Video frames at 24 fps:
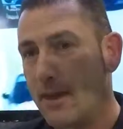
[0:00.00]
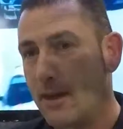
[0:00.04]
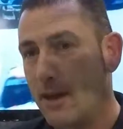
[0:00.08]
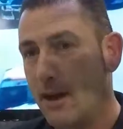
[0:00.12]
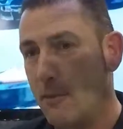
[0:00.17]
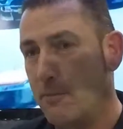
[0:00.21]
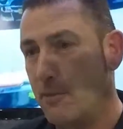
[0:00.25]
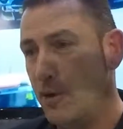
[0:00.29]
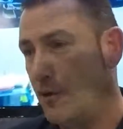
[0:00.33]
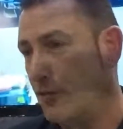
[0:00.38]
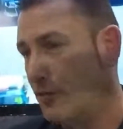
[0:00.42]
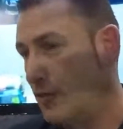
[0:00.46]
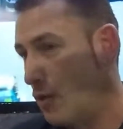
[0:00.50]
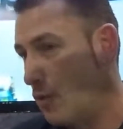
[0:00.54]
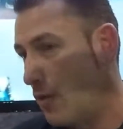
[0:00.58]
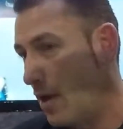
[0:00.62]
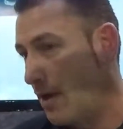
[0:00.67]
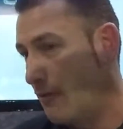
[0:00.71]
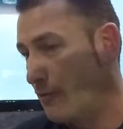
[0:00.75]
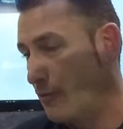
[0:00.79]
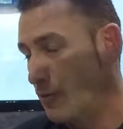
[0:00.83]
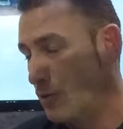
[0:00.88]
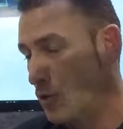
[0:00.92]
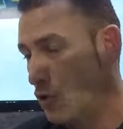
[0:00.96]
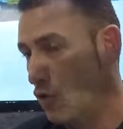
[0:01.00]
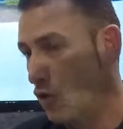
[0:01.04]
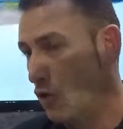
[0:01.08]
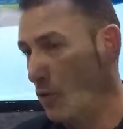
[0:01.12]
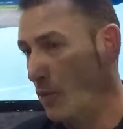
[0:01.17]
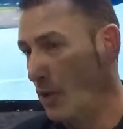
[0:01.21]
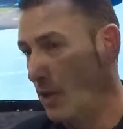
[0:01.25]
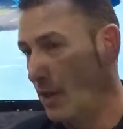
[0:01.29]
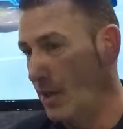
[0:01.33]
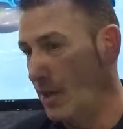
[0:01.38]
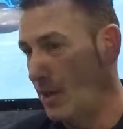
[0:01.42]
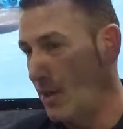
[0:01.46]
I moved away from
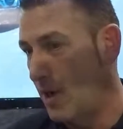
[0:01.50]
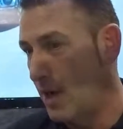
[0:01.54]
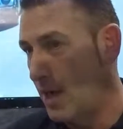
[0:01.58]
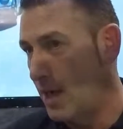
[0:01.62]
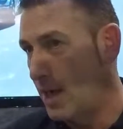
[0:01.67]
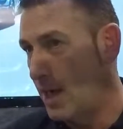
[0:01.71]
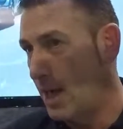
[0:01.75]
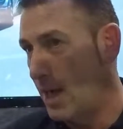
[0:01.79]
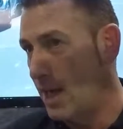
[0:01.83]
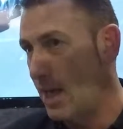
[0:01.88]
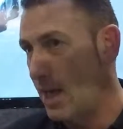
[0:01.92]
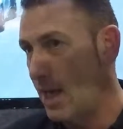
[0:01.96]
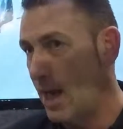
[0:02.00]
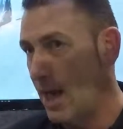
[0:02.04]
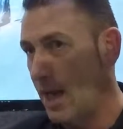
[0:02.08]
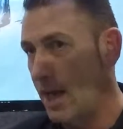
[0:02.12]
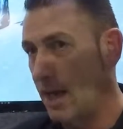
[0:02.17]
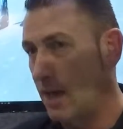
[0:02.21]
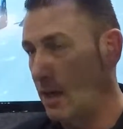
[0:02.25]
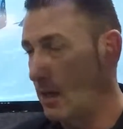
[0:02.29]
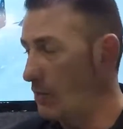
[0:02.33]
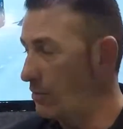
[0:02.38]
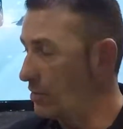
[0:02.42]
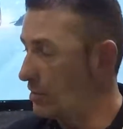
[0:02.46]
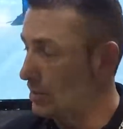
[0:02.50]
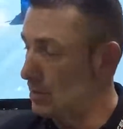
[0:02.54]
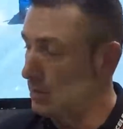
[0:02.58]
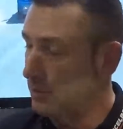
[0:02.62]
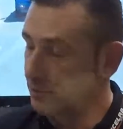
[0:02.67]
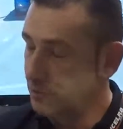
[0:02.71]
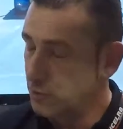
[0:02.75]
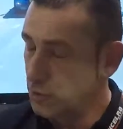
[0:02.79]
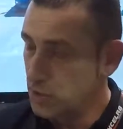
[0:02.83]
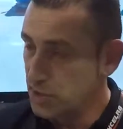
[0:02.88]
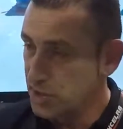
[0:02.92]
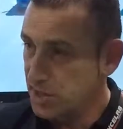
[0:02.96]
Cornwall in 1988 and I was in the
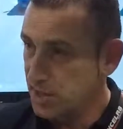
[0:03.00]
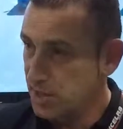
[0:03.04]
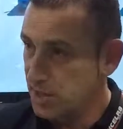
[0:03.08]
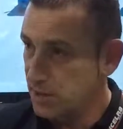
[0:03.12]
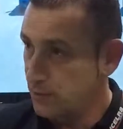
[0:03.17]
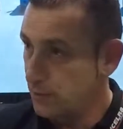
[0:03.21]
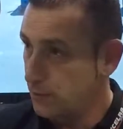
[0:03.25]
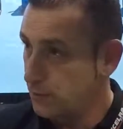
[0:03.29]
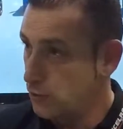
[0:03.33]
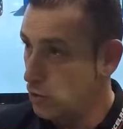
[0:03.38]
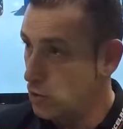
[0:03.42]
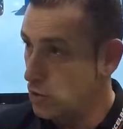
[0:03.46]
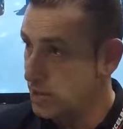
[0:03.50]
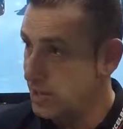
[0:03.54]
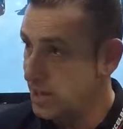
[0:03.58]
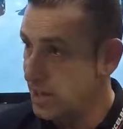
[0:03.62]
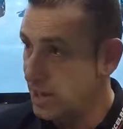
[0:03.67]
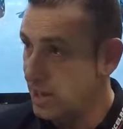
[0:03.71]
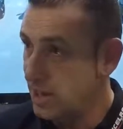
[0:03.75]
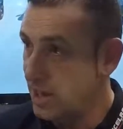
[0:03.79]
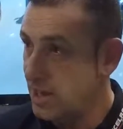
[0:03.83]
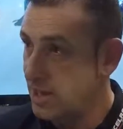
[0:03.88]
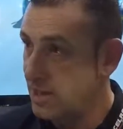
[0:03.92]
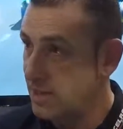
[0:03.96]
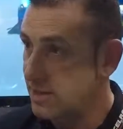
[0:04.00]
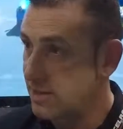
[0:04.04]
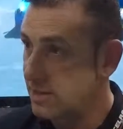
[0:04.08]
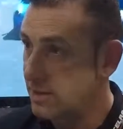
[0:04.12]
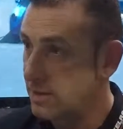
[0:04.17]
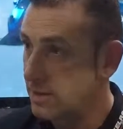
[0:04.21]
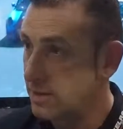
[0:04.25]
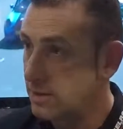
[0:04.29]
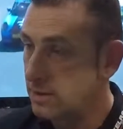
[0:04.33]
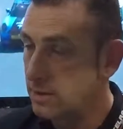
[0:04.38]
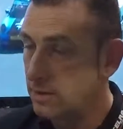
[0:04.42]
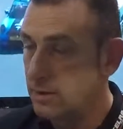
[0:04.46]
forces for 14 years.
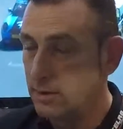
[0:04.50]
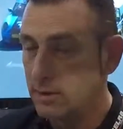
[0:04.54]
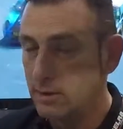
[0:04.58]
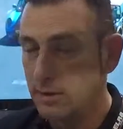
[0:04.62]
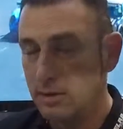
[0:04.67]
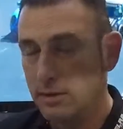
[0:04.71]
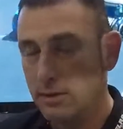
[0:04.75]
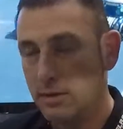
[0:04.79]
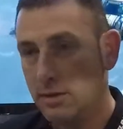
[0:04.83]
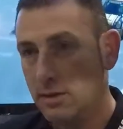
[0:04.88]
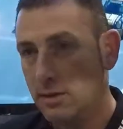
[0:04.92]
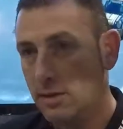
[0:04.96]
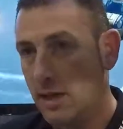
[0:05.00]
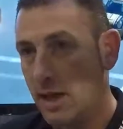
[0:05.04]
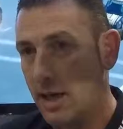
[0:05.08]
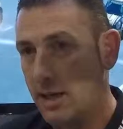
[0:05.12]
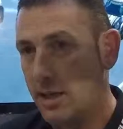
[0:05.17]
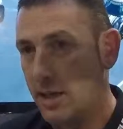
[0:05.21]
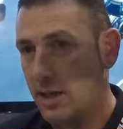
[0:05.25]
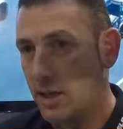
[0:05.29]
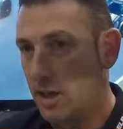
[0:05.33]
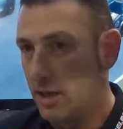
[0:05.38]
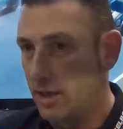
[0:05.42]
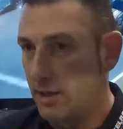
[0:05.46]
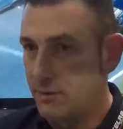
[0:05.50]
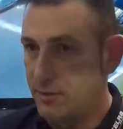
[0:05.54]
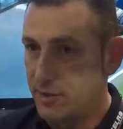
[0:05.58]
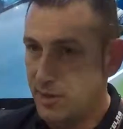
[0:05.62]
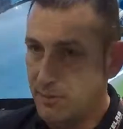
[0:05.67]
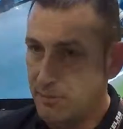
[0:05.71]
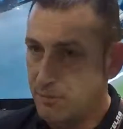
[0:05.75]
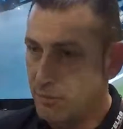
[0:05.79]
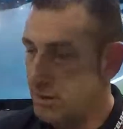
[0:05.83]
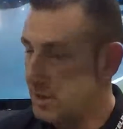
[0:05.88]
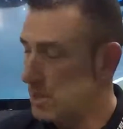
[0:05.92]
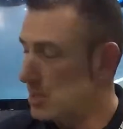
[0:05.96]
And then I lived
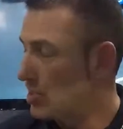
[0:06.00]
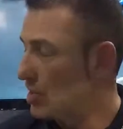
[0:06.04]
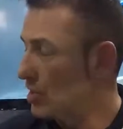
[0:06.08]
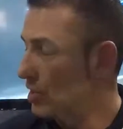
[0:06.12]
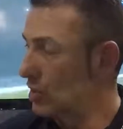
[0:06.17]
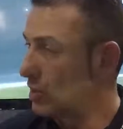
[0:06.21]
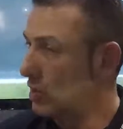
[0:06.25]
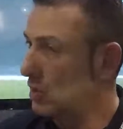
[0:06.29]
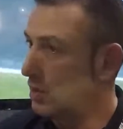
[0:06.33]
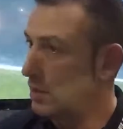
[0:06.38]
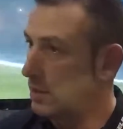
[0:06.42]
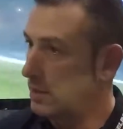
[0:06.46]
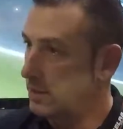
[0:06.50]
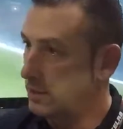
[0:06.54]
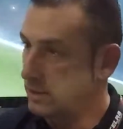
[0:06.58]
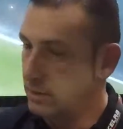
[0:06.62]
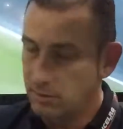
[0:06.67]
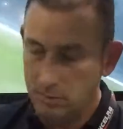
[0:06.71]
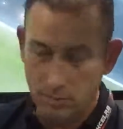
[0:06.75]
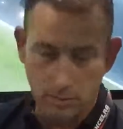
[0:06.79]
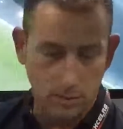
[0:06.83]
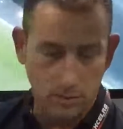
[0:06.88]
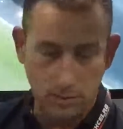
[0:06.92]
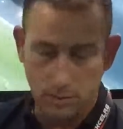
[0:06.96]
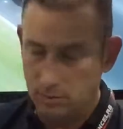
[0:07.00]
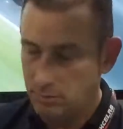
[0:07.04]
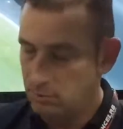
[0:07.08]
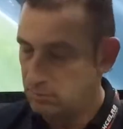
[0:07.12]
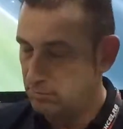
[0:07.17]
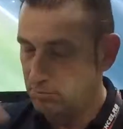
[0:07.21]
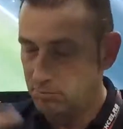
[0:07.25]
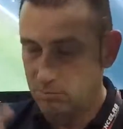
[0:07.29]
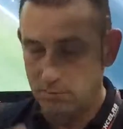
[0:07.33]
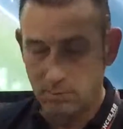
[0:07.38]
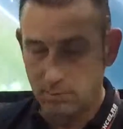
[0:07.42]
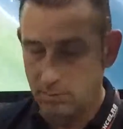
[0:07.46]
in Bristol and
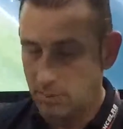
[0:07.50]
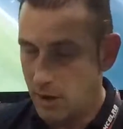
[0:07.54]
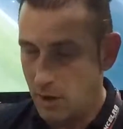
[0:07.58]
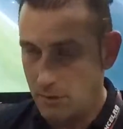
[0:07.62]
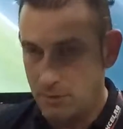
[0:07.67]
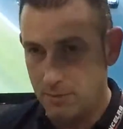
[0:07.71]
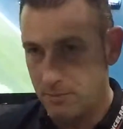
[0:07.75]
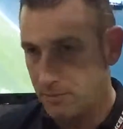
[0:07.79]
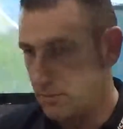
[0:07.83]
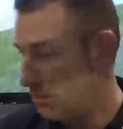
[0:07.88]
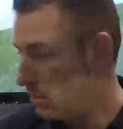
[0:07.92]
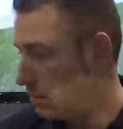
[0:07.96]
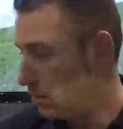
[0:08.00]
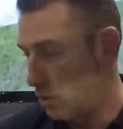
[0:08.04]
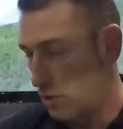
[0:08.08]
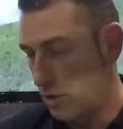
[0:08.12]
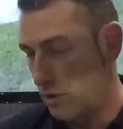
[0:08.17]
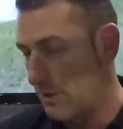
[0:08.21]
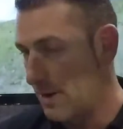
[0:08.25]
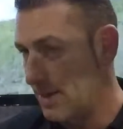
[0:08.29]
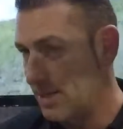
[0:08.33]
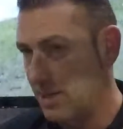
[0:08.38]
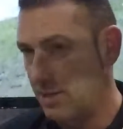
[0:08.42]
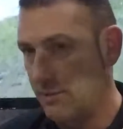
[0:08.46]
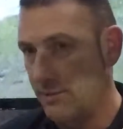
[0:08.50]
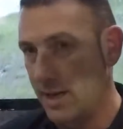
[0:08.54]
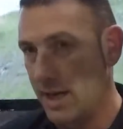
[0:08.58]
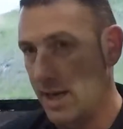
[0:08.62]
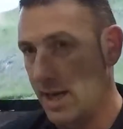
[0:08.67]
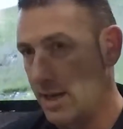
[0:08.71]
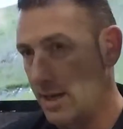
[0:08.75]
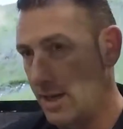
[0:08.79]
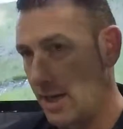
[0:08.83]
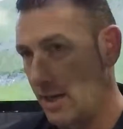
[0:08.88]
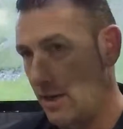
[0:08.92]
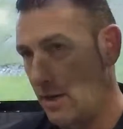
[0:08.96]
I all the rest of it.
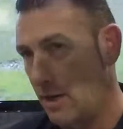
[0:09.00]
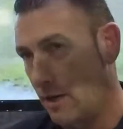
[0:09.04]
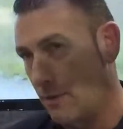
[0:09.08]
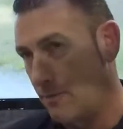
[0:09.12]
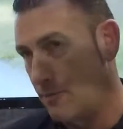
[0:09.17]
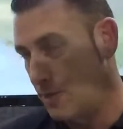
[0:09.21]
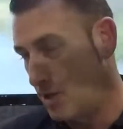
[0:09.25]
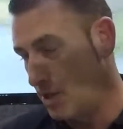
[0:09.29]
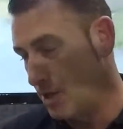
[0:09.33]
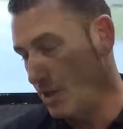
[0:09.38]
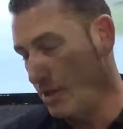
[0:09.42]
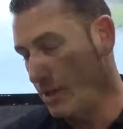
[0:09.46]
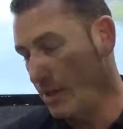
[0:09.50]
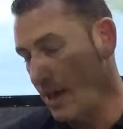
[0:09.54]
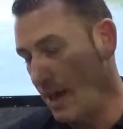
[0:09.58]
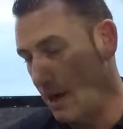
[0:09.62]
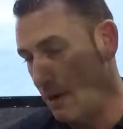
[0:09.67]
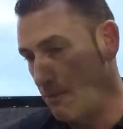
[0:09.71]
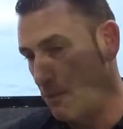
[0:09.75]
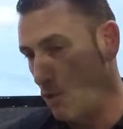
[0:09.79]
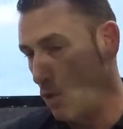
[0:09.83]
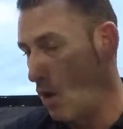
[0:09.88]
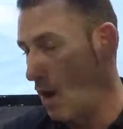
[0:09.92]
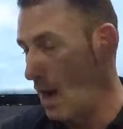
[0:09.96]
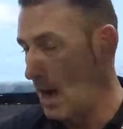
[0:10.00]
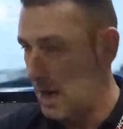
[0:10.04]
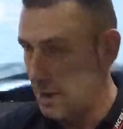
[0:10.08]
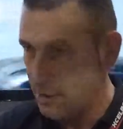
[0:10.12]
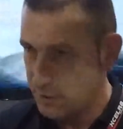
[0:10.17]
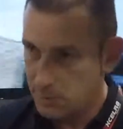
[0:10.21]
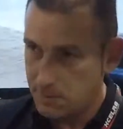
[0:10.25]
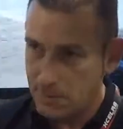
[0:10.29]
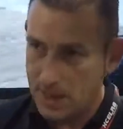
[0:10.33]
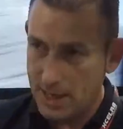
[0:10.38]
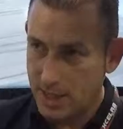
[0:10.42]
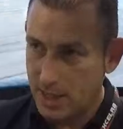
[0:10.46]
And then I've just now bought a
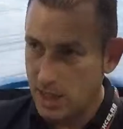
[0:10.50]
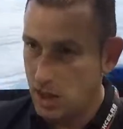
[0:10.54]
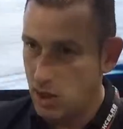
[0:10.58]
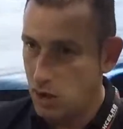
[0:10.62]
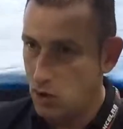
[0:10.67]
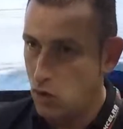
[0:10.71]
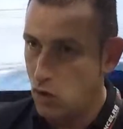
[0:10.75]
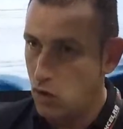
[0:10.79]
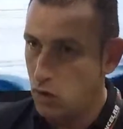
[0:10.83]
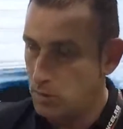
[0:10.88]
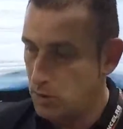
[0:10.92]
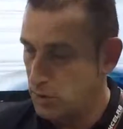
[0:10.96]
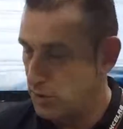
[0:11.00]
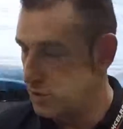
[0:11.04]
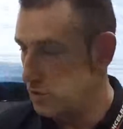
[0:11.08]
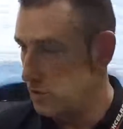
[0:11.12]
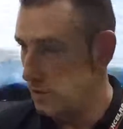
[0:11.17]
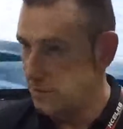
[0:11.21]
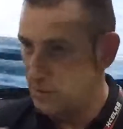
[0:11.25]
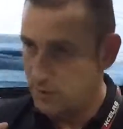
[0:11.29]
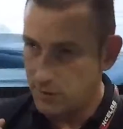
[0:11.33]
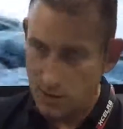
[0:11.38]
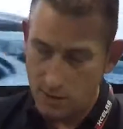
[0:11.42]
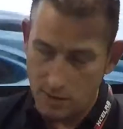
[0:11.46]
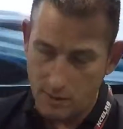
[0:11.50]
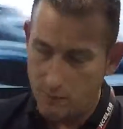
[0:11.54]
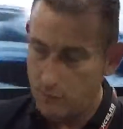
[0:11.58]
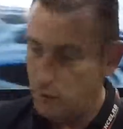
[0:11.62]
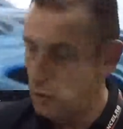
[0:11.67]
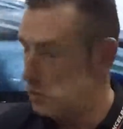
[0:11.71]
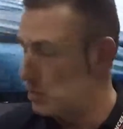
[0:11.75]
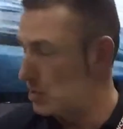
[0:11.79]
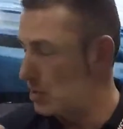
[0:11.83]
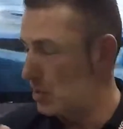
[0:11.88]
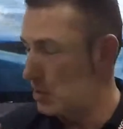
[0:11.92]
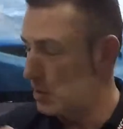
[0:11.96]
house back in Cornwall, so I've done a
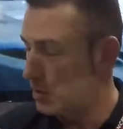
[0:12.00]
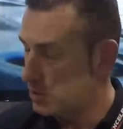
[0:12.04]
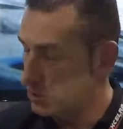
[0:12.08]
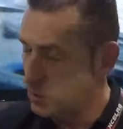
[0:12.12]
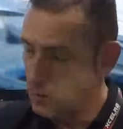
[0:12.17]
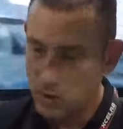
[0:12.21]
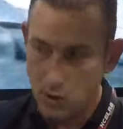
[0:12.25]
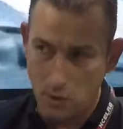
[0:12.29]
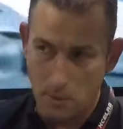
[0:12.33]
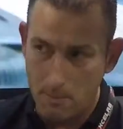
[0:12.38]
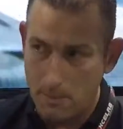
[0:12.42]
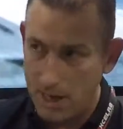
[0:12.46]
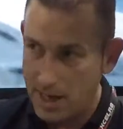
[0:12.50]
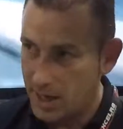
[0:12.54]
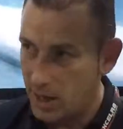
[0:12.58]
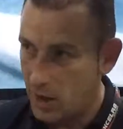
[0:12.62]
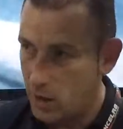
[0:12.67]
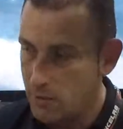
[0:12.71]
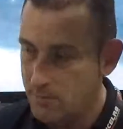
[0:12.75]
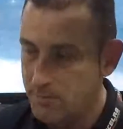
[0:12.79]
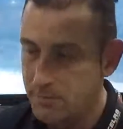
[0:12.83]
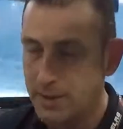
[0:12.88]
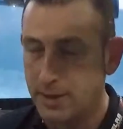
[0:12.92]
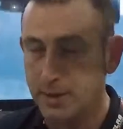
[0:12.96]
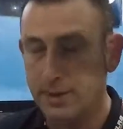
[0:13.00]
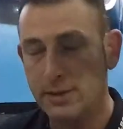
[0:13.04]
full circle and gone back home.